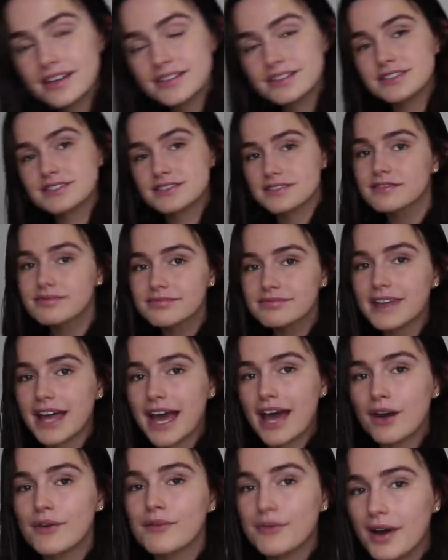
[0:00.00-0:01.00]
this is the
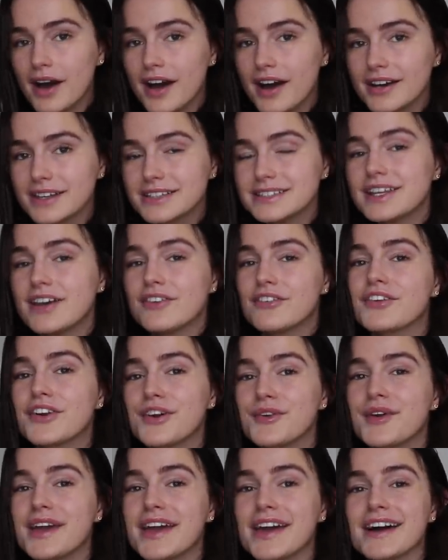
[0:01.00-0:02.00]
how it works
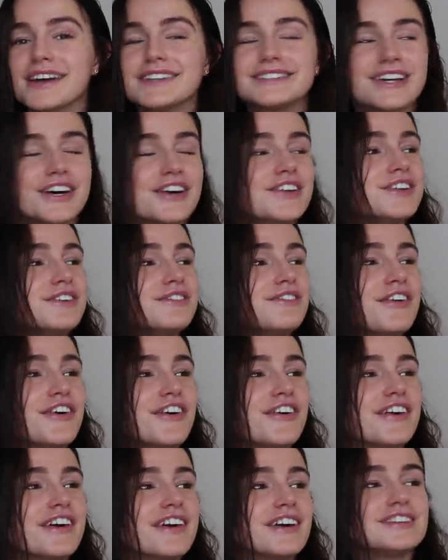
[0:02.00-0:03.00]
every week. I start a new
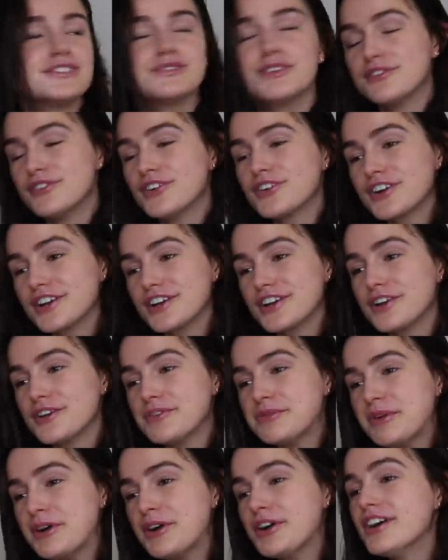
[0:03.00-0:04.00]
vlog, because we're vlogging a
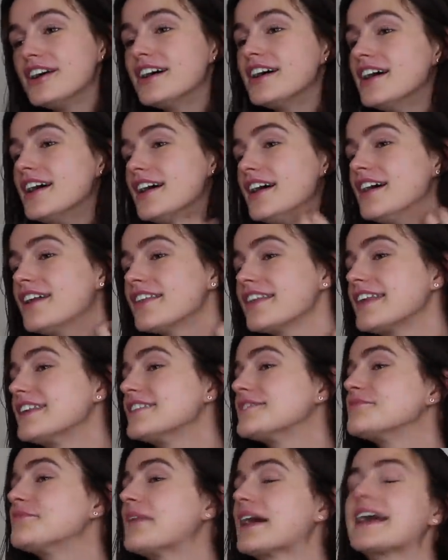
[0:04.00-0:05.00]
lot more.
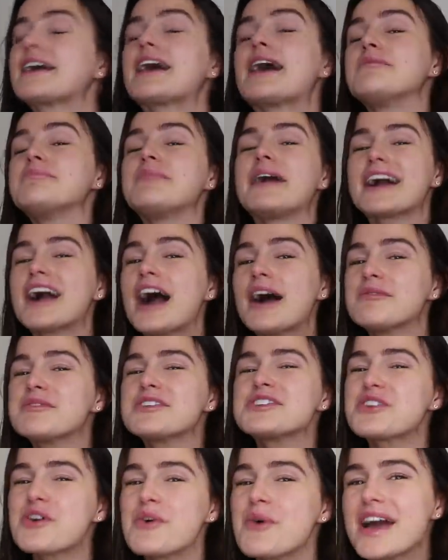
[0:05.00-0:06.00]
There's, my, my
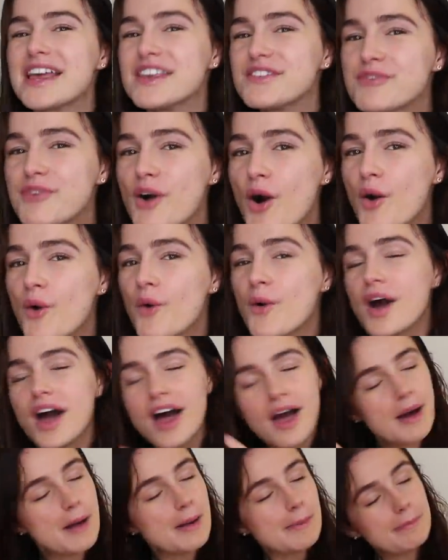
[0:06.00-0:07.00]
camera's always full.
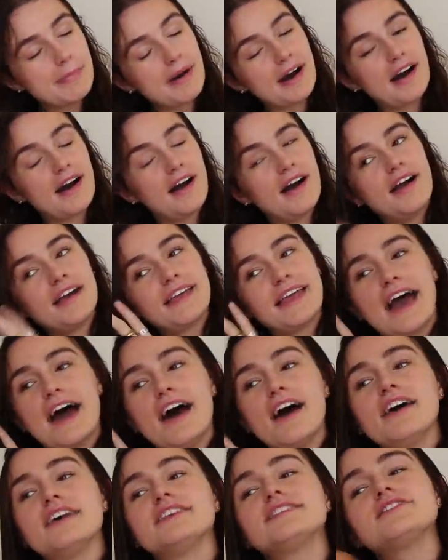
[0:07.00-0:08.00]
But yeah,
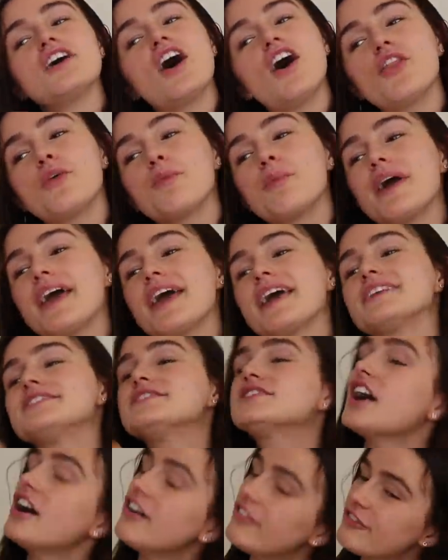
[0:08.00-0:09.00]
start the week,
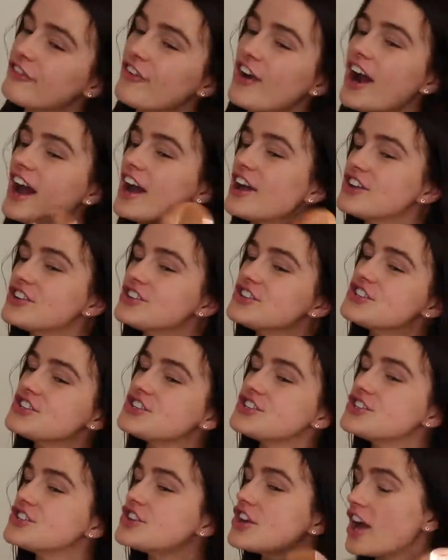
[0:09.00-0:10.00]
start
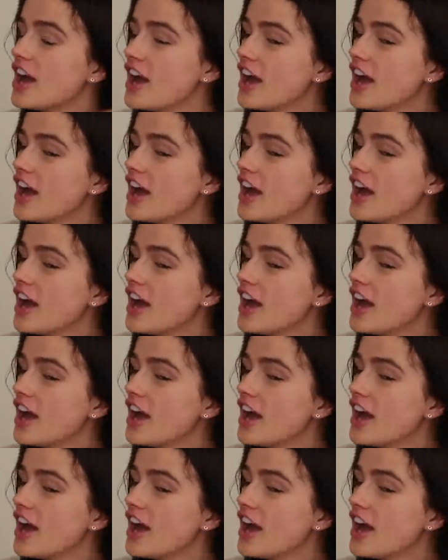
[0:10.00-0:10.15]
fresh,